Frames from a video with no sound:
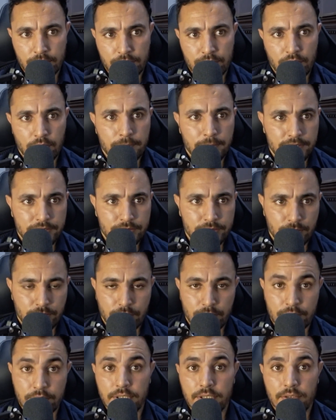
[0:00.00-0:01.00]
topics or
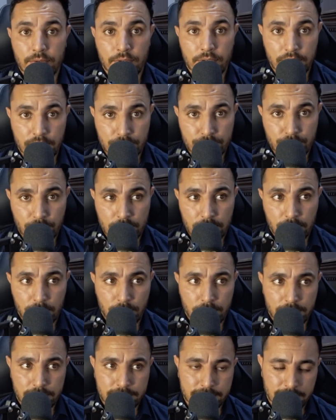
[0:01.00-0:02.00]
on Aristotle
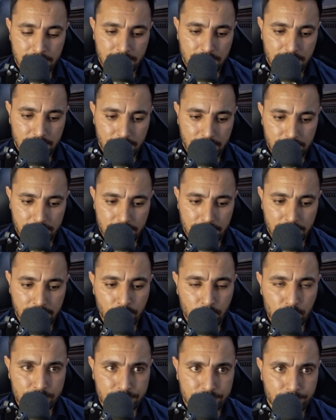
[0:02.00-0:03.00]
works. And
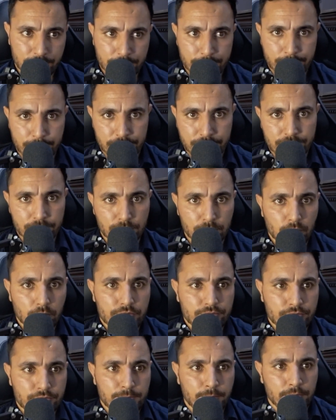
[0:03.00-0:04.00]
he was the first person who
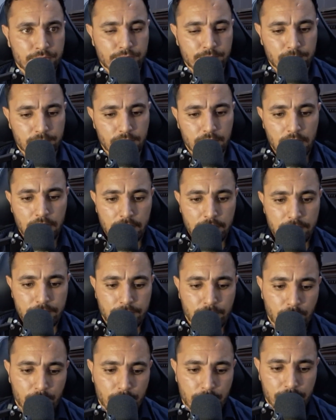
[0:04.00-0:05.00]
was responsible
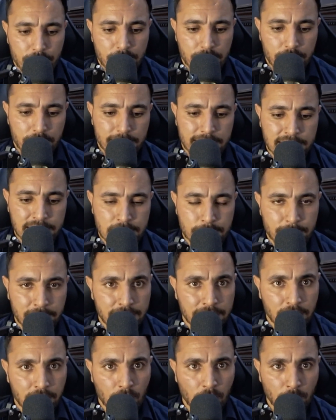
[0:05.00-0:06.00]
for
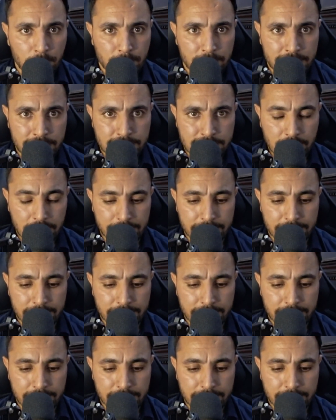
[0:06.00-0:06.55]
explaining complex